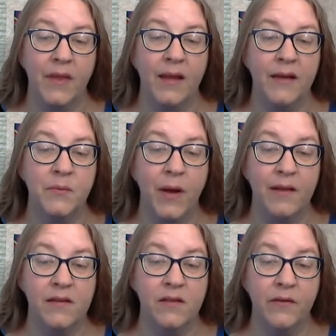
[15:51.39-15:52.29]
as
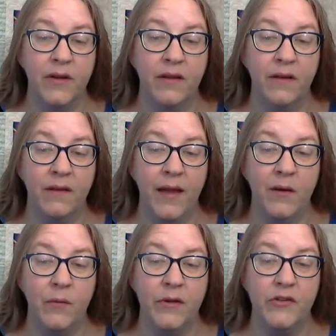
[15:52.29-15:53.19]
well as learning their
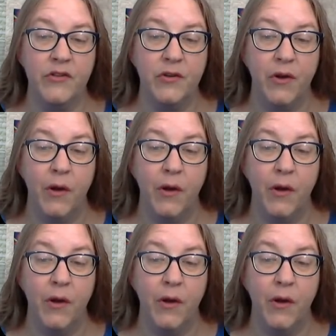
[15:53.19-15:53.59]
language,